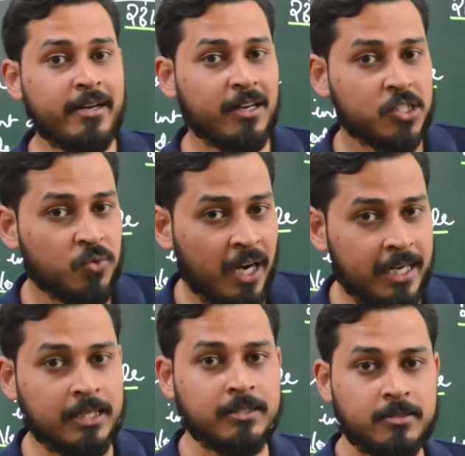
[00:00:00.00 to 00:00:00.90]
is wild,
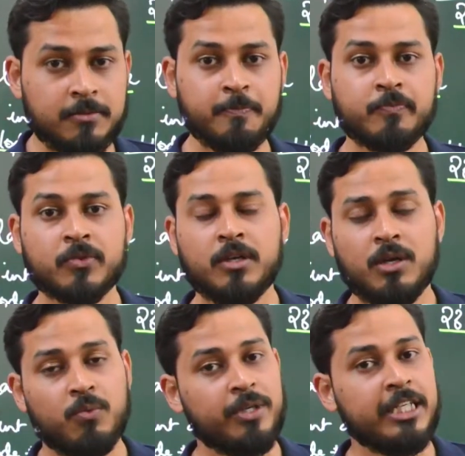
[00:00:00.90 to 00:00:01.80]

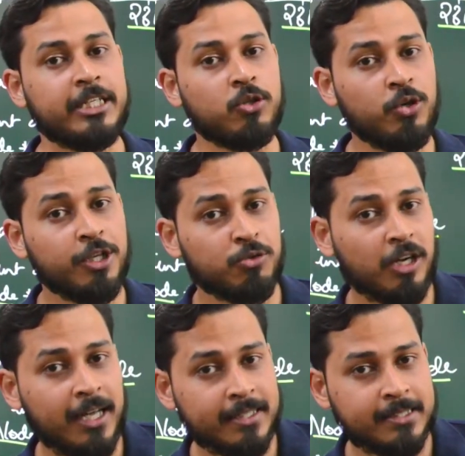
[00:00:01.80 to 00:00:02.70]
we need to
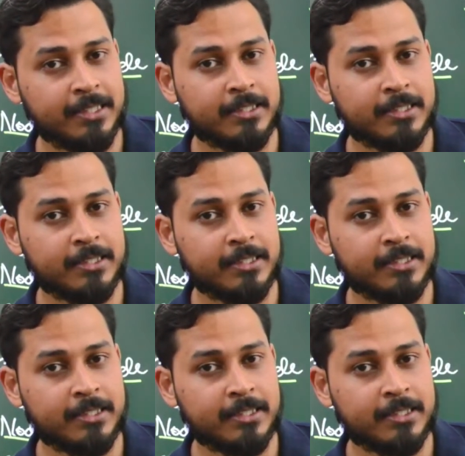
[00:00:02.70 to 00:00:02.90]
neutralize it.